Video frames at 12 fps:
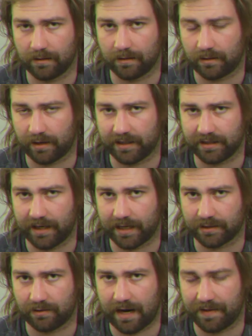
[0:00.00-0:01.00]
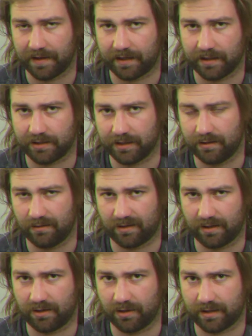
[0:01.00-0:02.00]
the crazy ass rat in the kitchen who
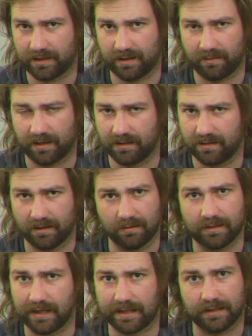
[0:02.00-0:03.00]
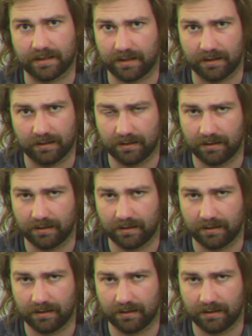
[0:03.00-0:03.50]
could cook something so tasty.